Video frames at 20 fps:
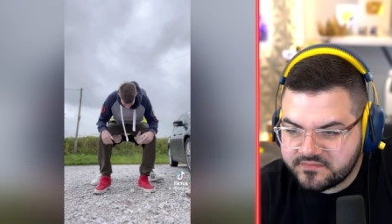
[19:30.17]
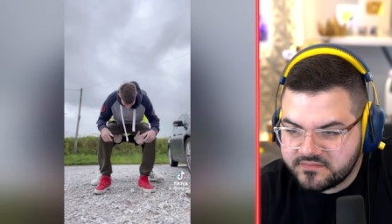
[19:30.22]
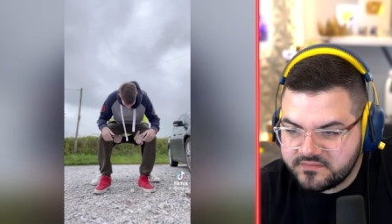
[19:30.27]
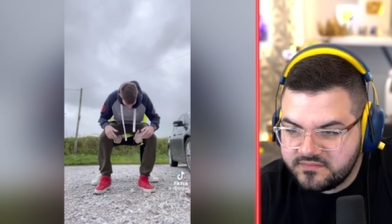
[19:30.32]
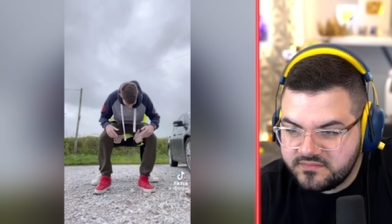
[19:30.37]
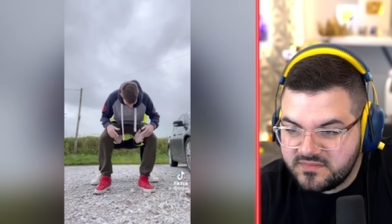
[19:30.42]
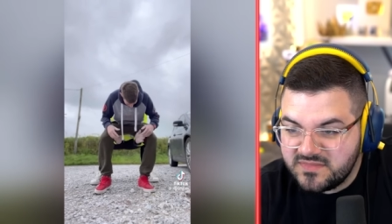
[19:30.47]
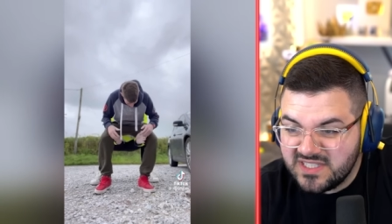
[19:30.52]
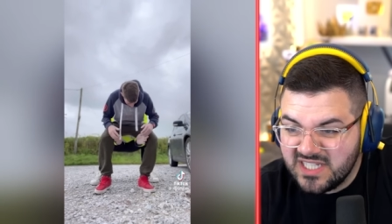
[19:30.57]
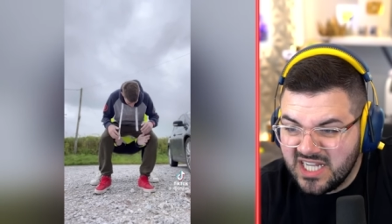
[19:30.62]
my,
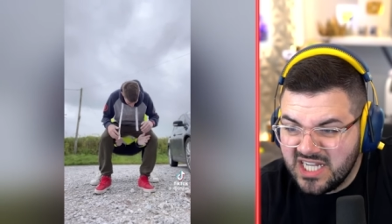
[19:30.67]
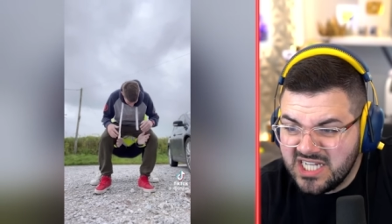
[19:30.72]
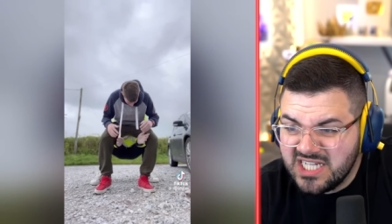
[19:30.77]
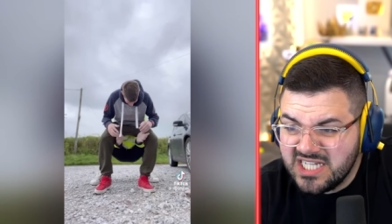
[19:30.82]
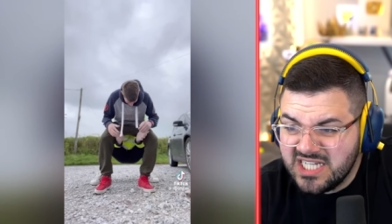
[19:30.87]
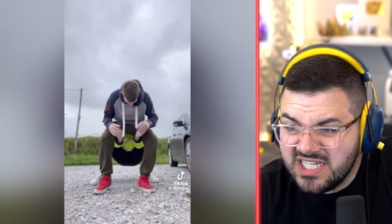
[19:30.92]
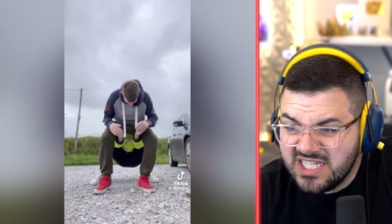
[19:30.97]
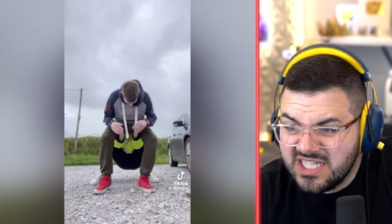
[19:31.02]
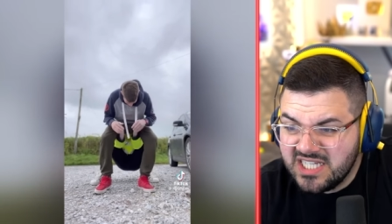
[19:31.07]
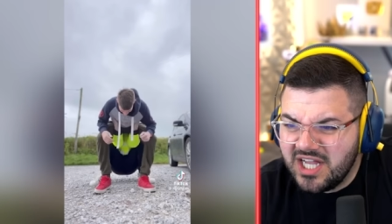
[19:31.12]
you do?
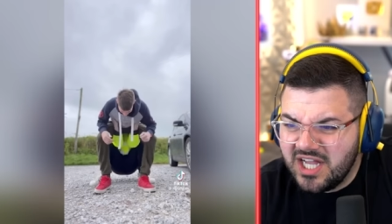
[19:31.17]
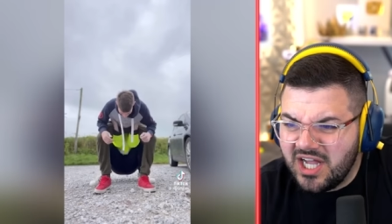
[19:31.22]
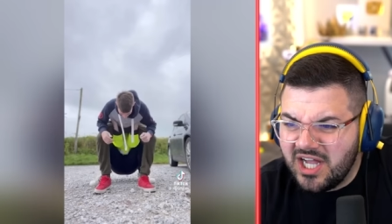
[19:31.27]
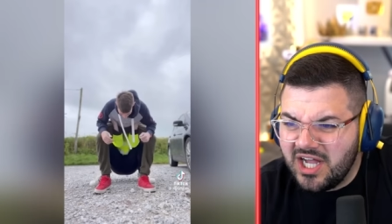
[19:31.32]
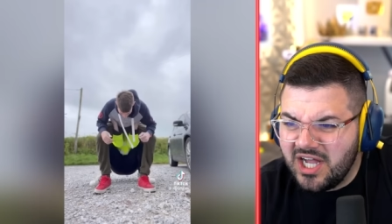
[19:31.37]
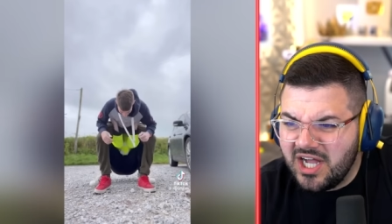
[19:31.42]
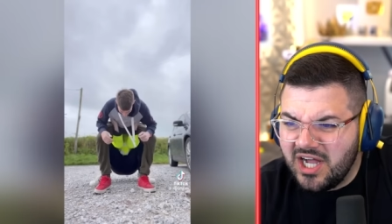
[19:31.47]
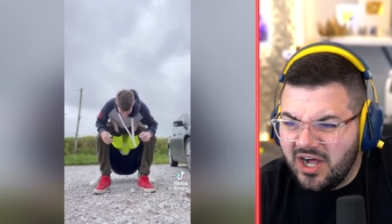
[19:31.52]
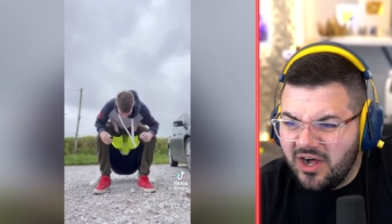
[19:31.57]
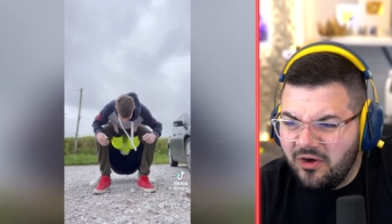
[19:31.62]
Squat.
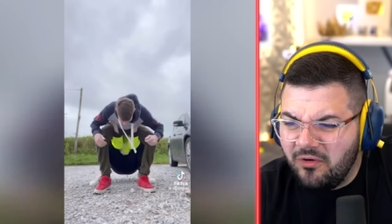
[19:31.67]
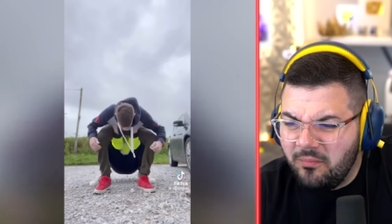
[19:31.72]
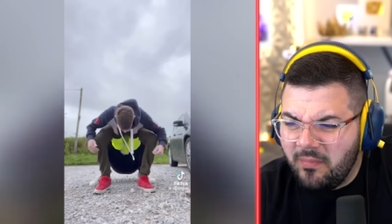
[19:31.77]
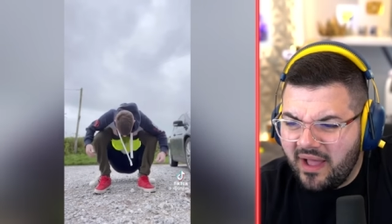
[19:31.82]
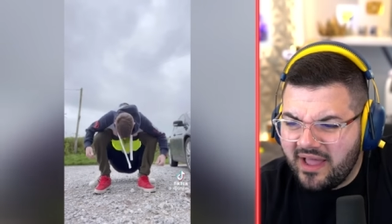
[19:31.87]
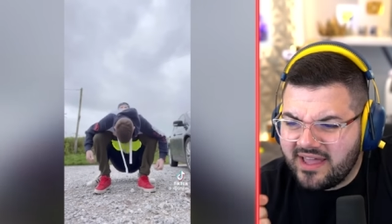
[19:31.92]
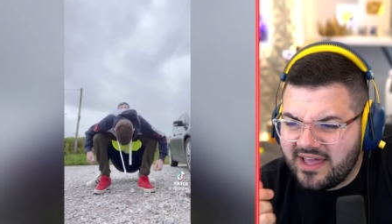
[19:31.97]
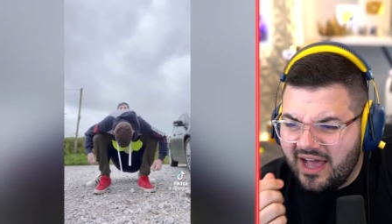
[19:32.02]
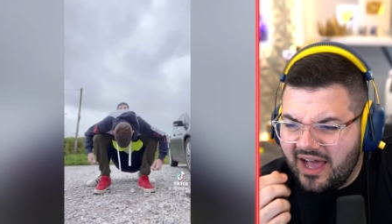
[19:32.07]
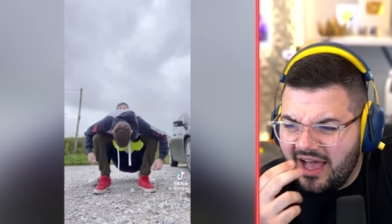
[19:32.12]
Oh, oh my
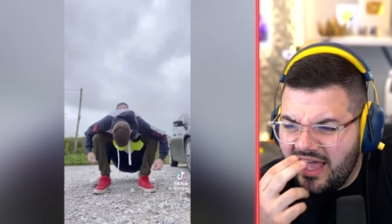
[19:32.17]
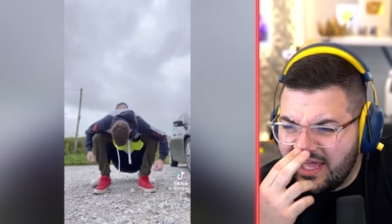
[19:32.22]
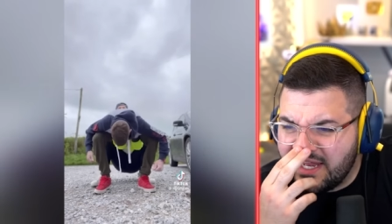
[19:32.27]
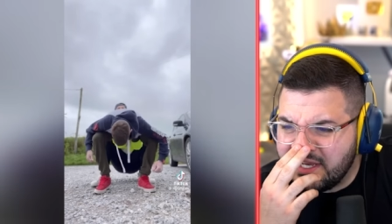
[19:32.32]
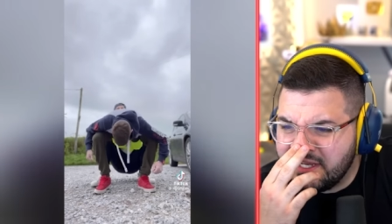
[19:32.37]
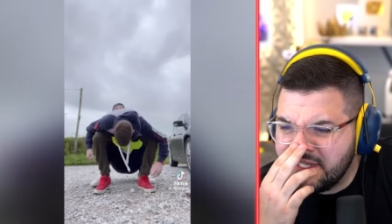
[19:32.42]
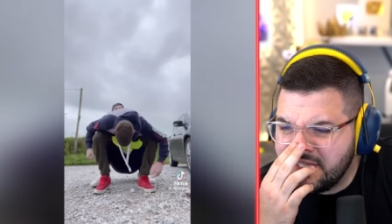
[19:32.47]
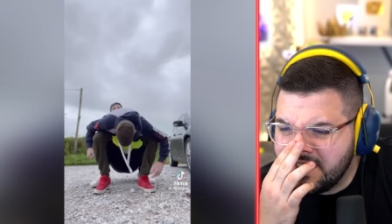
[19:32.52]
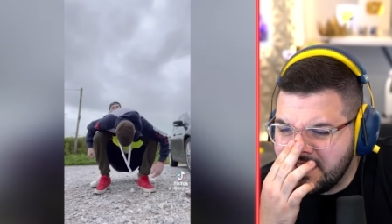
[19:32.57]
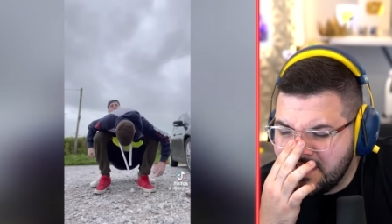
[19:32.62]
god.
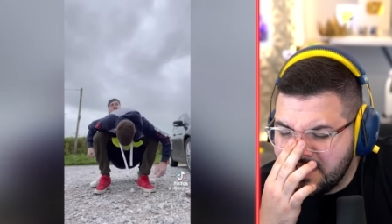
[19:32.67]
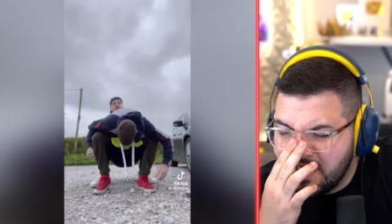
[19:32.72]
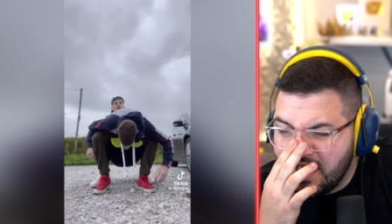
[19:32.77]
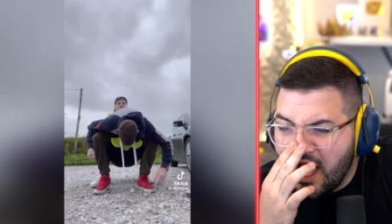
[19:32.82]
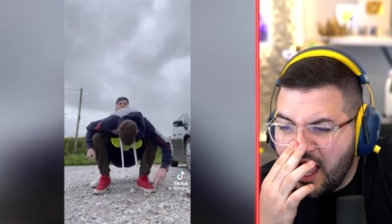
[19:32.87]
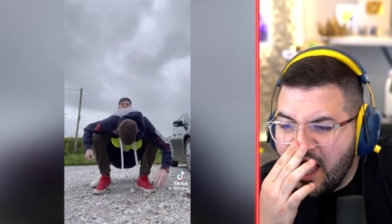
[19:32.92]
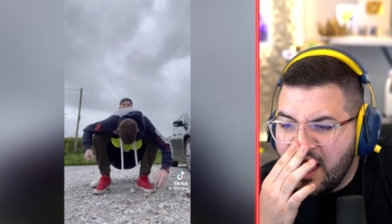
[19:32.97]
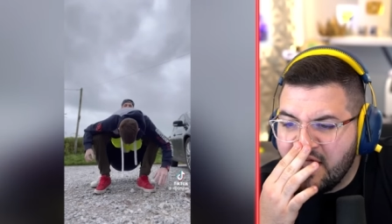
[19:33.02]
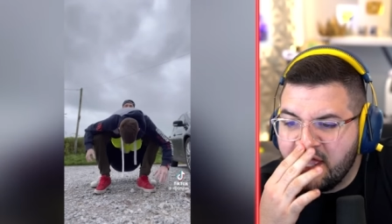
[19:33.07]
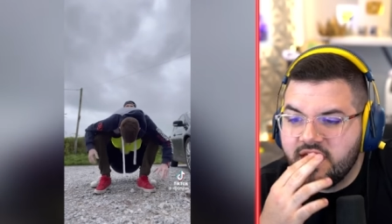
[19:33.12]

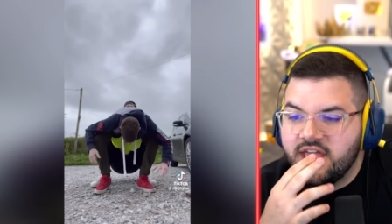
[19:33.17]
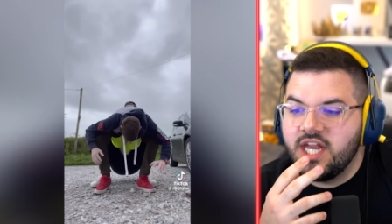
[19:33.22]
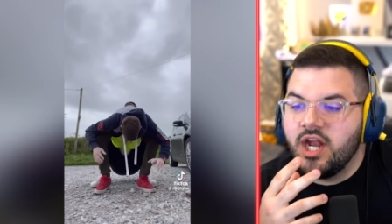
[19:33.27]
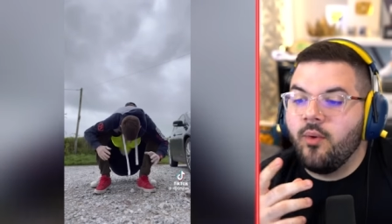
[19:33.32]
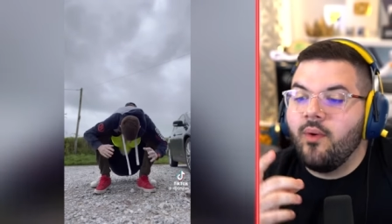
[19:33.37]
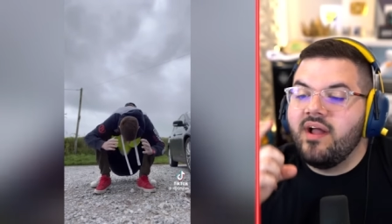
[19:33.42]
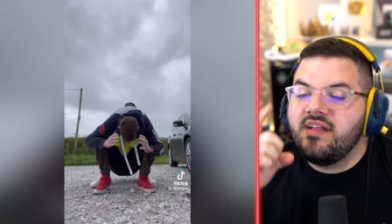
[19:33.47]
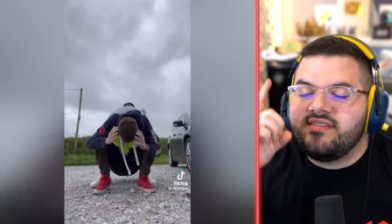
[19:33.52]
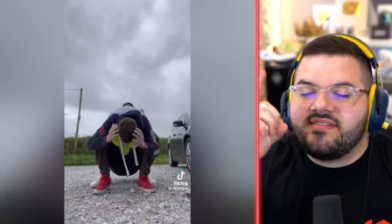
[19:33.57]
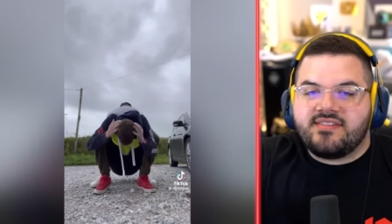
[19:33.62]
Oh, you know
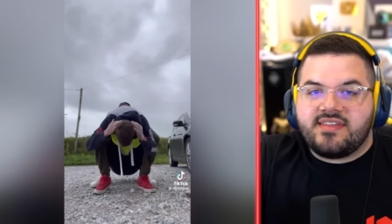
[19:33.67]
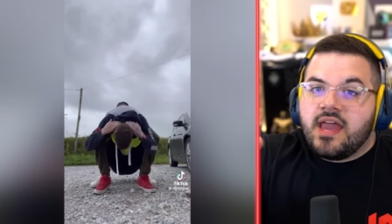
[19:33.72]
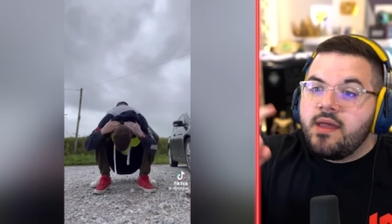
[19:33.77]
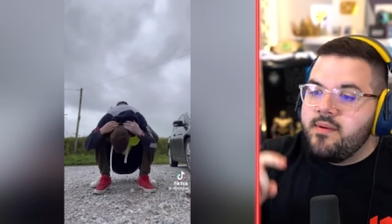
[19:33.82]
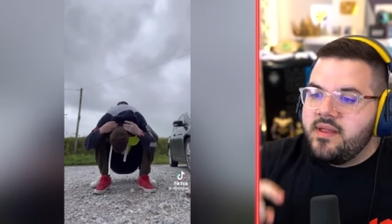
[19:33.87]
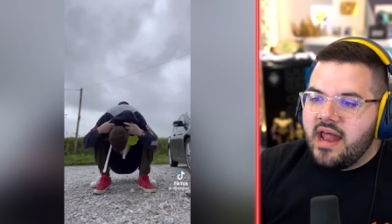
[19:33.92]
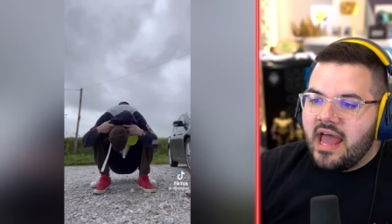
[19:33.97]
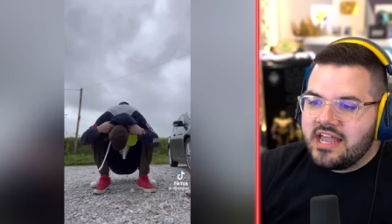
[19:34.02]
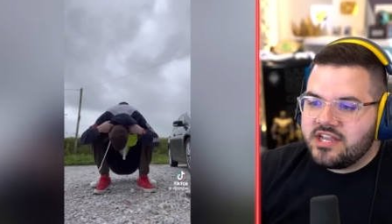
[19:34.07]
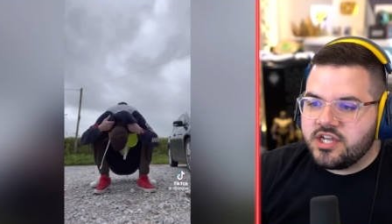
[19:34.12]
what? Tim
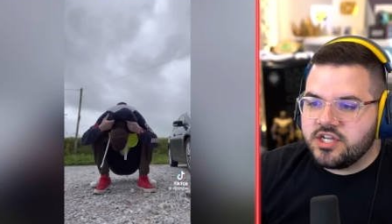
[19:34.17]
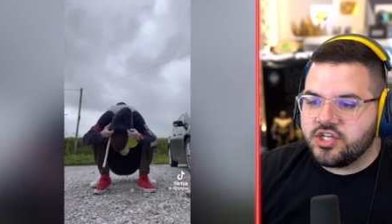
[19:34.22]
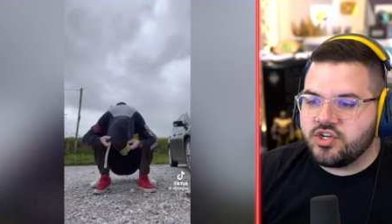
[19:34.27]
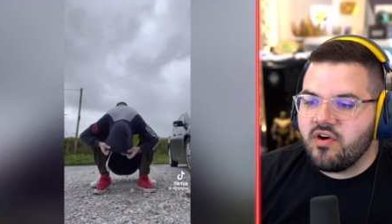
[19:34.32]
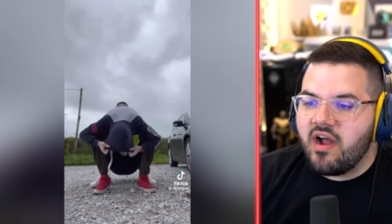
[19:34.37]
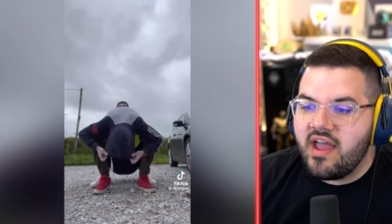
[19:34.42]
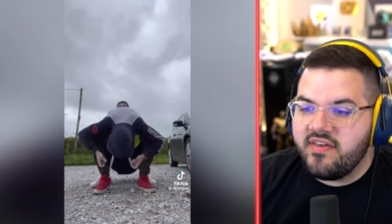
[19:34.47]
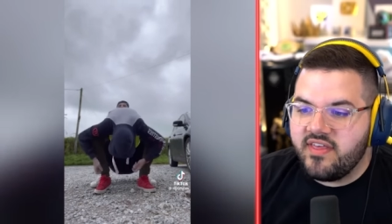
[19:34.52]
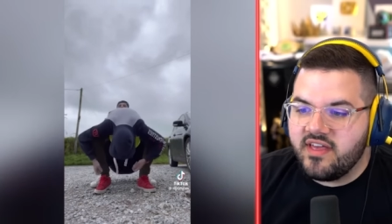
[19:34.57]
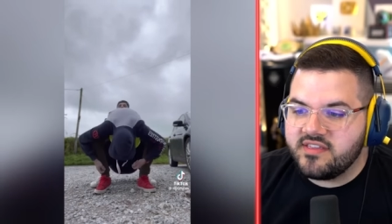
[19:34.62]
and I should
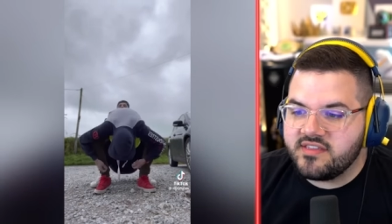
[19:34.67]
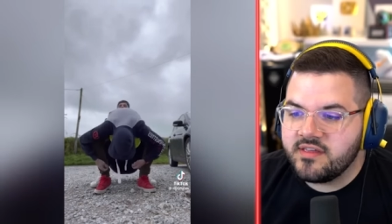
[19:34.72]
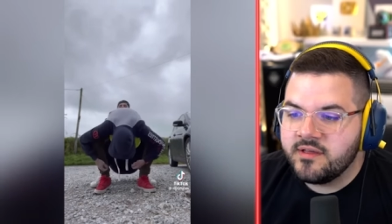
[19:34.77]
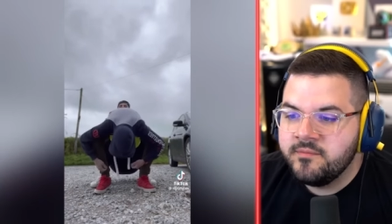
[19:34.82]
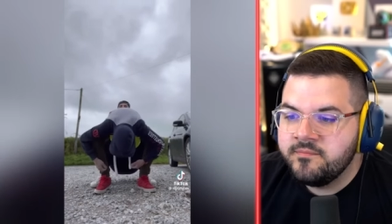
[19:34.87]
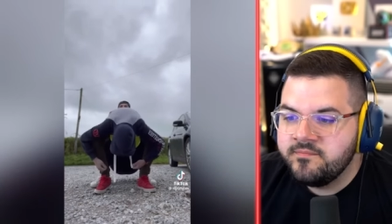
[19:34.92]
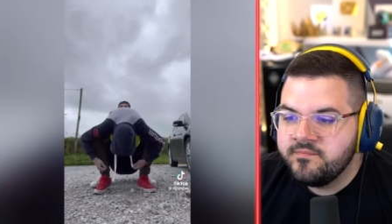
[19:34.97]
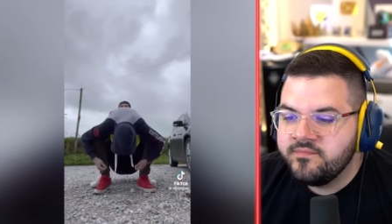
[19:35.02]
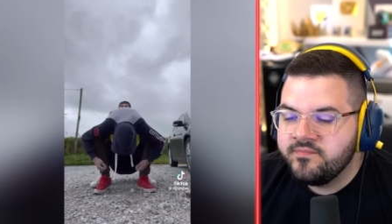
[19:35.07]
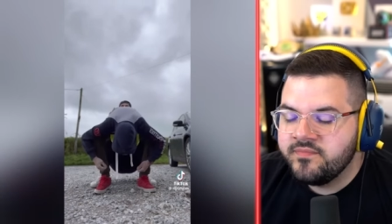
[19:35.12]
try this.
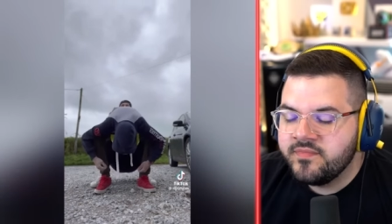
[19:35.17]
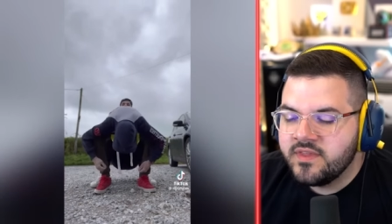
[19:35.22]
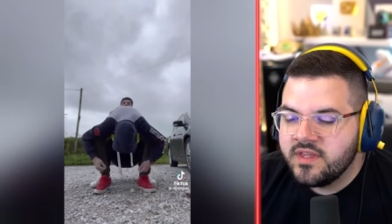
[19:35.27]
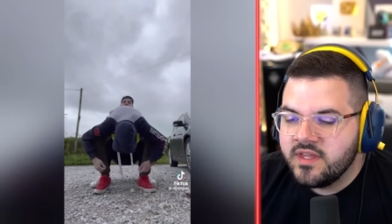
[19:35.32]
Oh